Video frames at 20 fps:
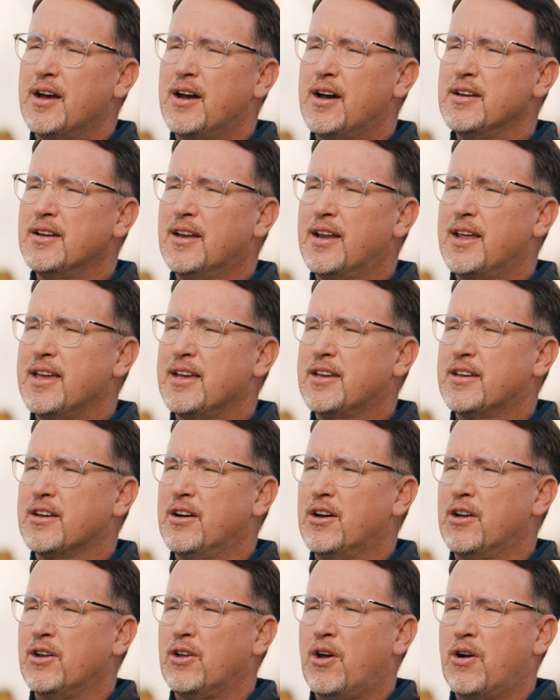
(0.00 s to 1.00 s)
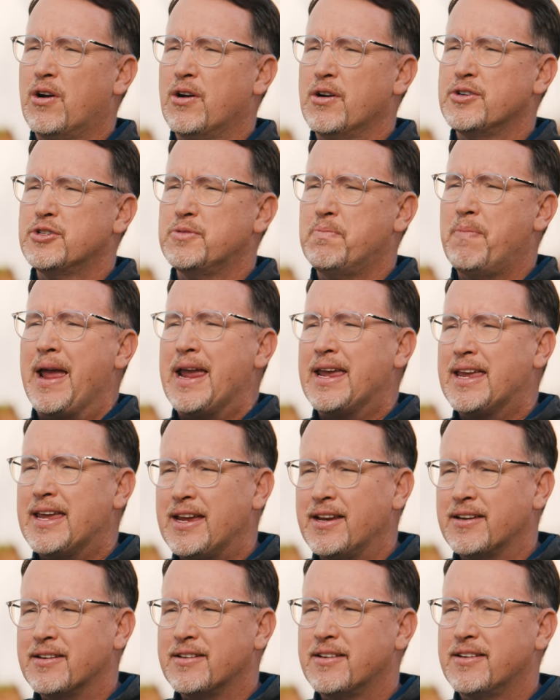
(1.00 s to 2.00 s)
Unlike a large
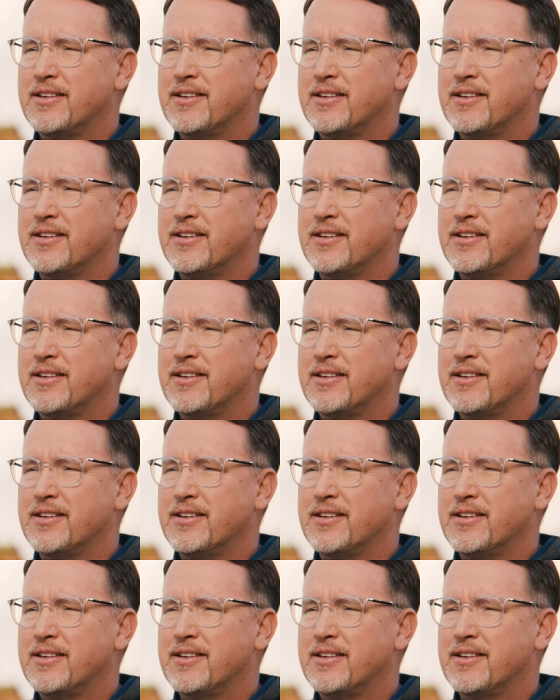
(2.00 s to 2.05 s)
banking